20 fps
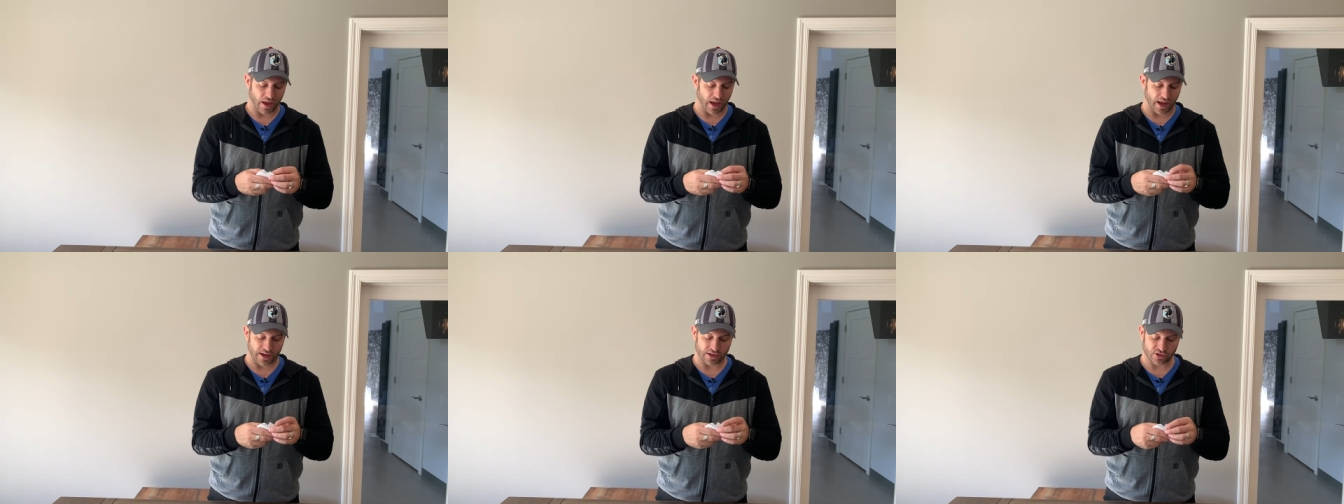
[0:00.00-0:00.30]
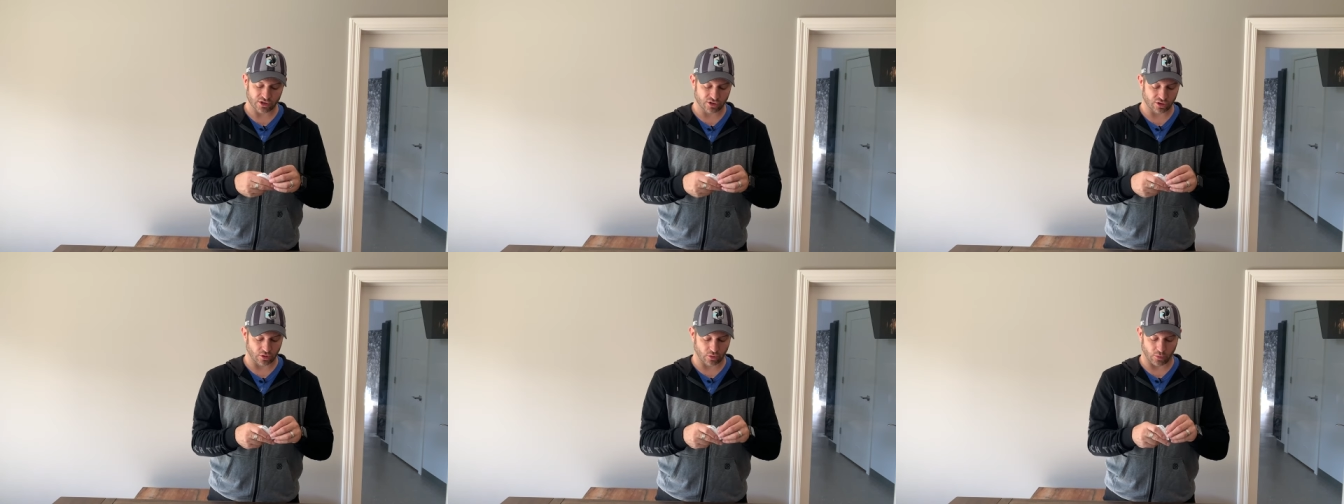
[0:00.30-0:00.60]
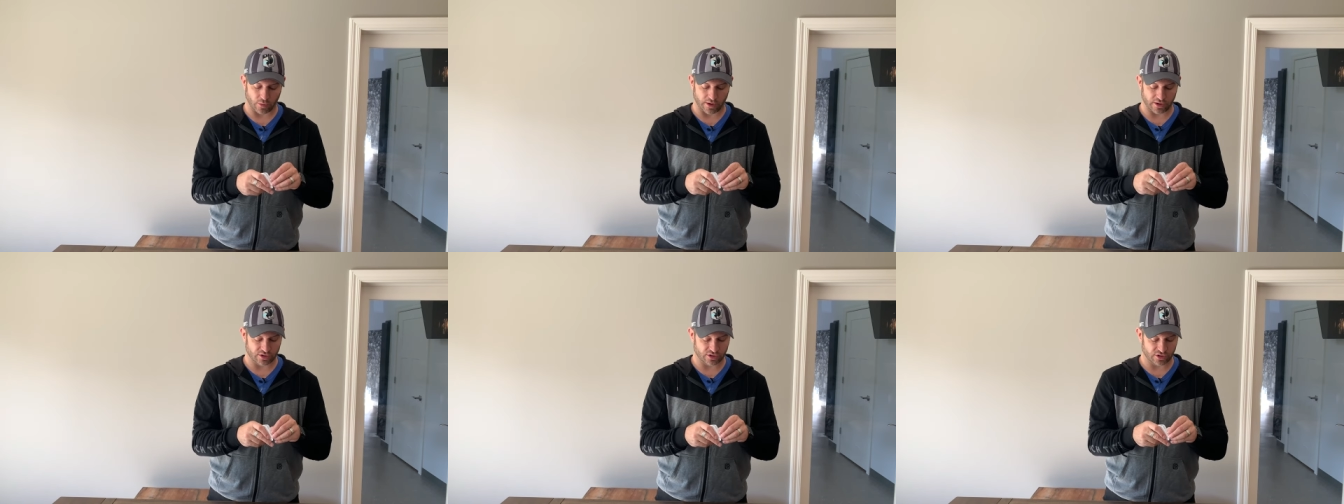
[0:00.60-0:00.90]
I sure
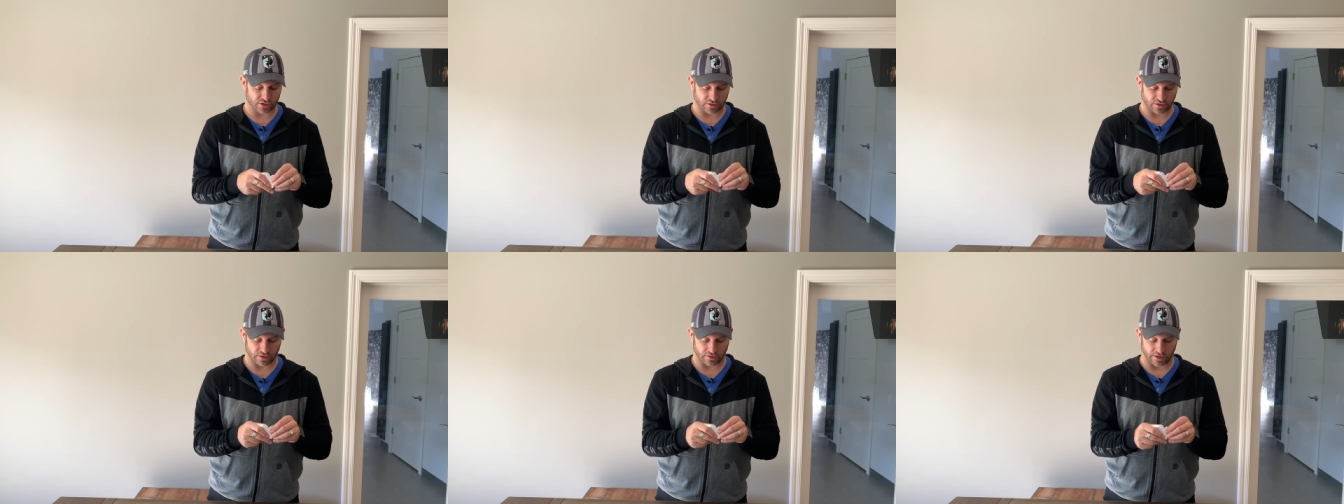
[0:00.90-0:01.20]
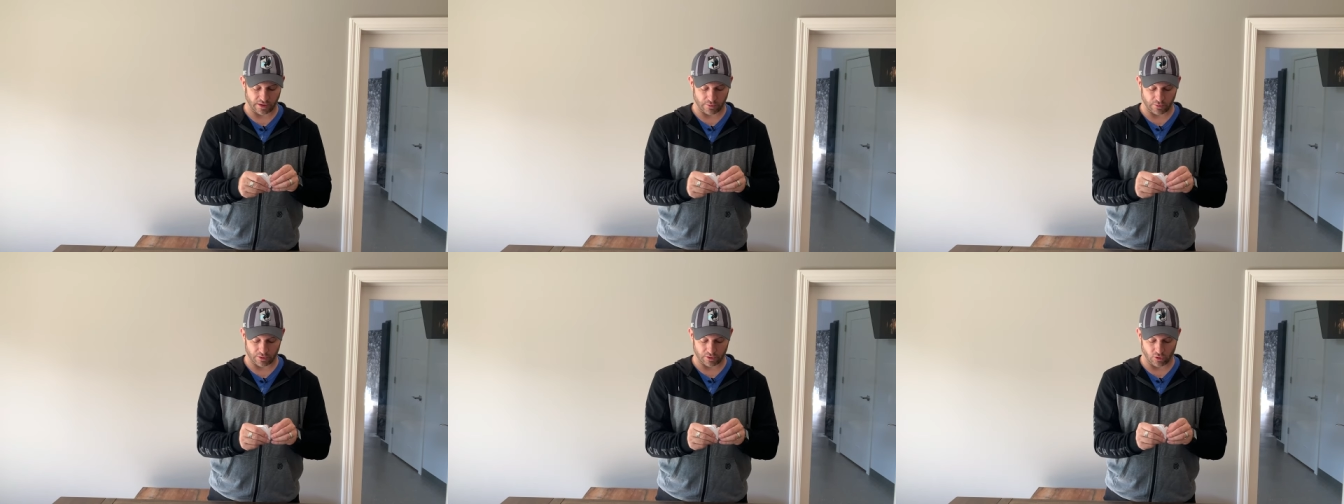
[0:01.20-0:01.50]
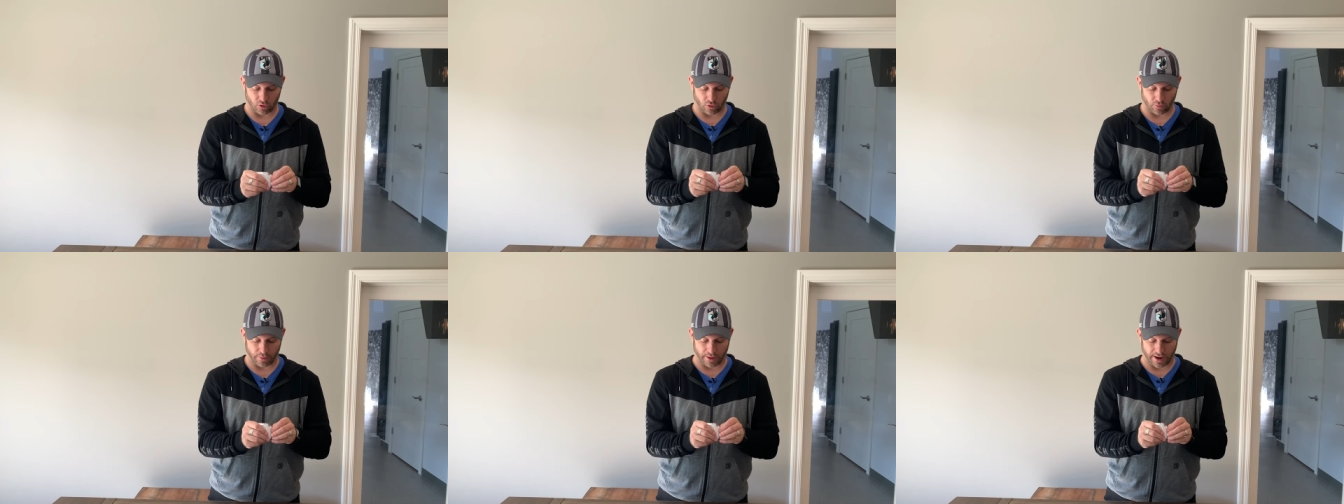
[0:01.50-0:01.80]
wish that they would
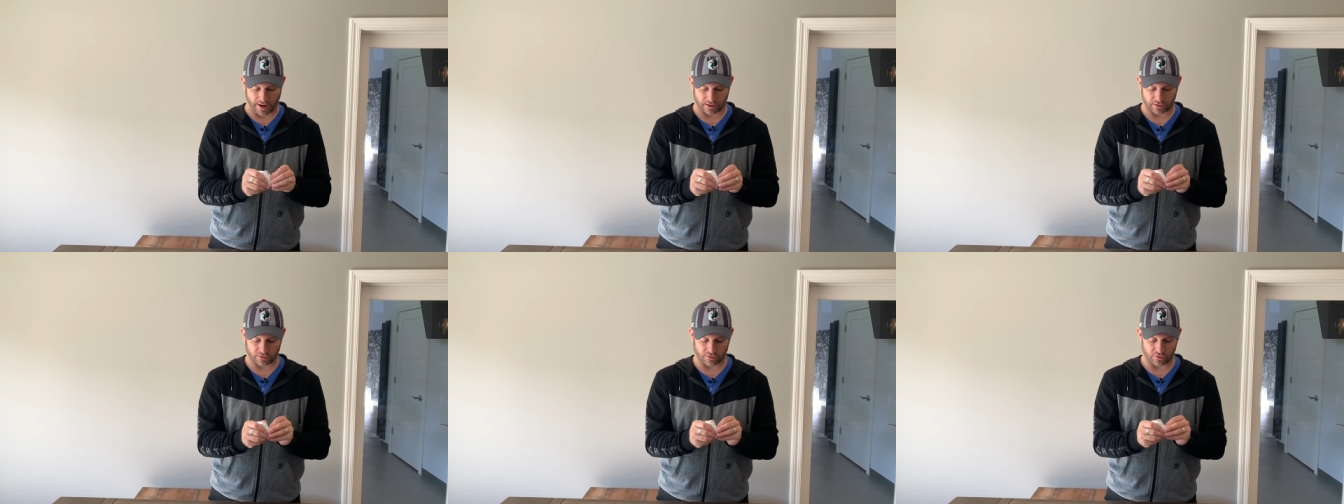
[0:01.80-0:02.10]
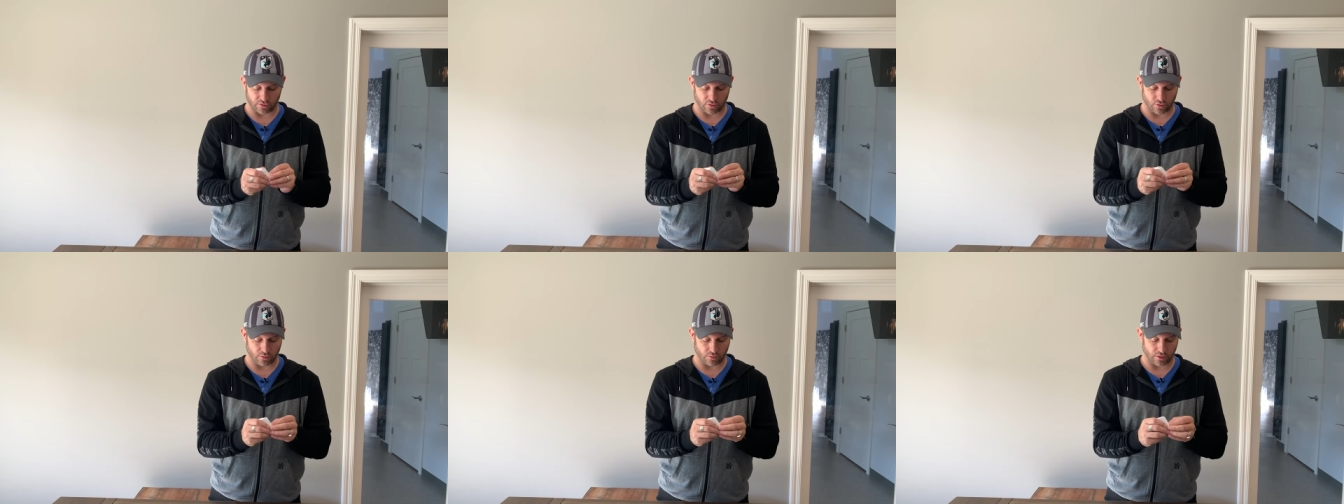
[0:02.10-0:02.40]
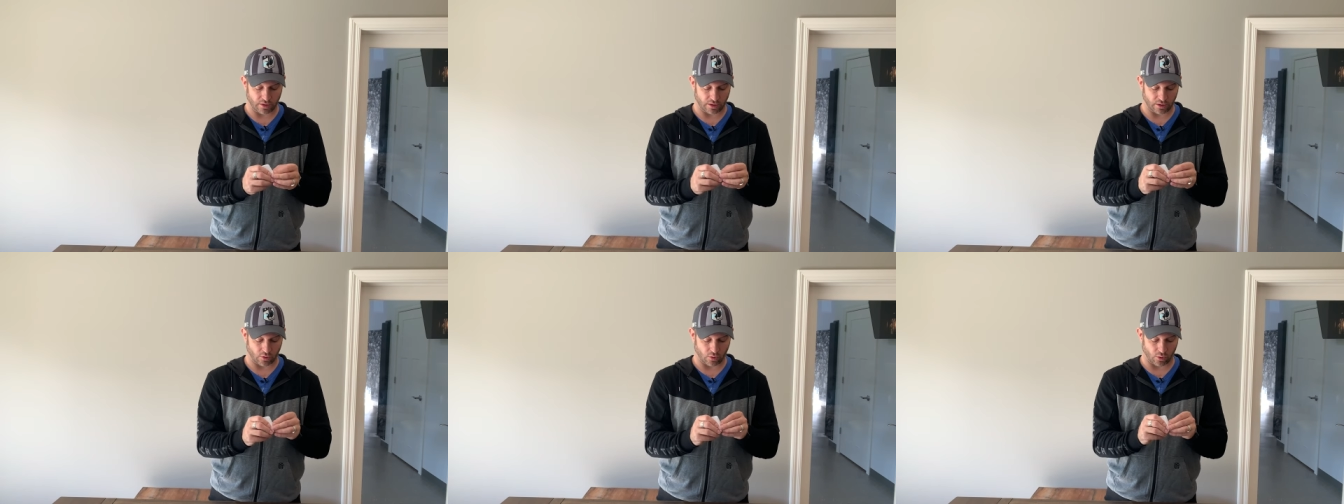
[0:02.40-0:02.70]
go back to
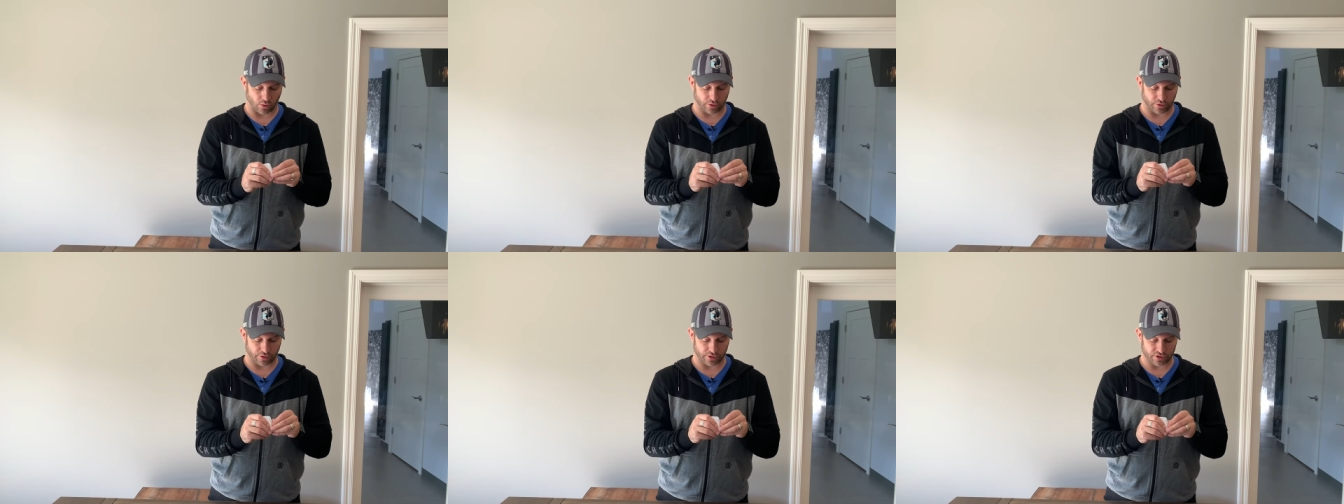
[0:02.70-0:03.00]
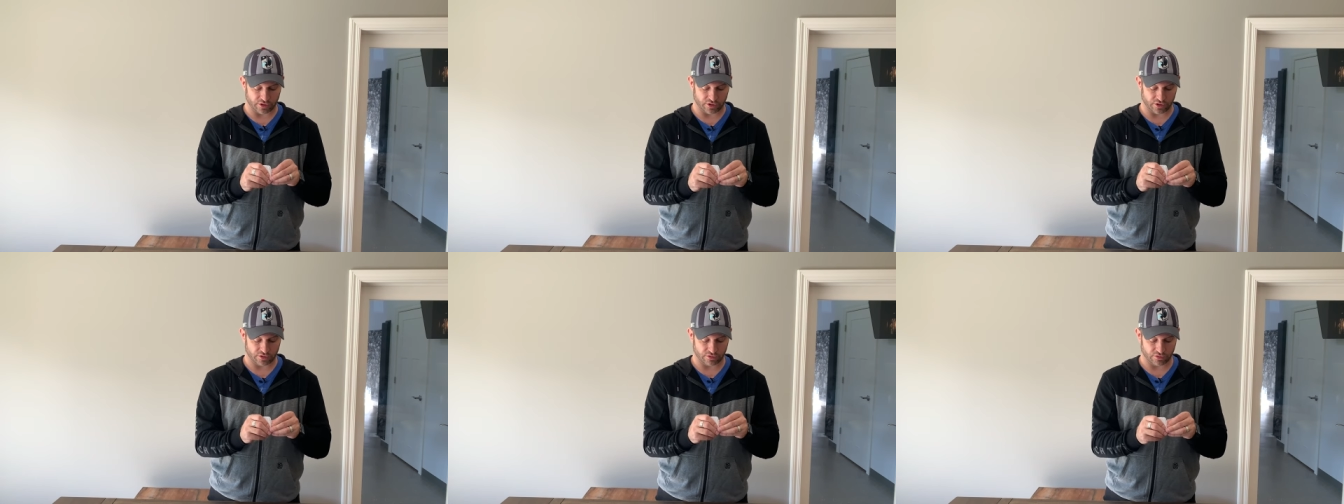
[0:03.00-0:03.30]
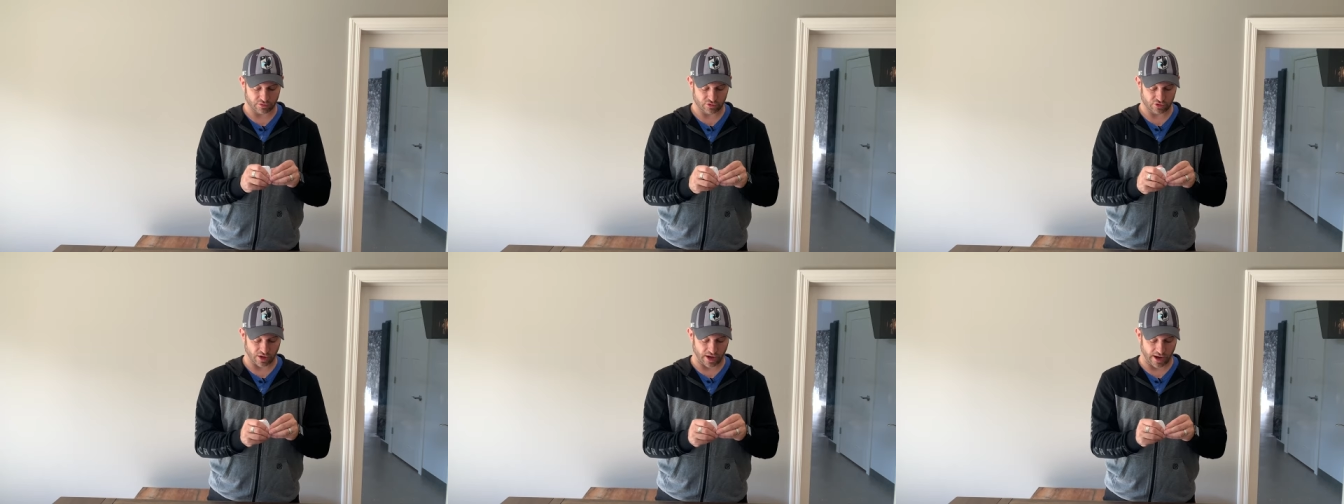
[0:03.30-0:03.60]
a quarter inch
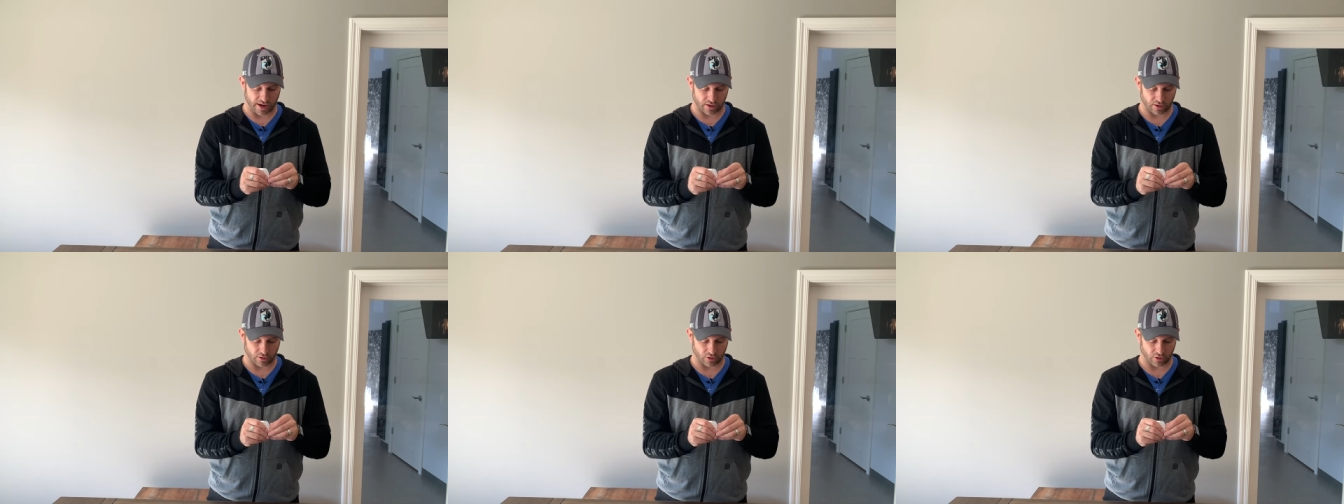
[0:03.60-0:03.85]
jack,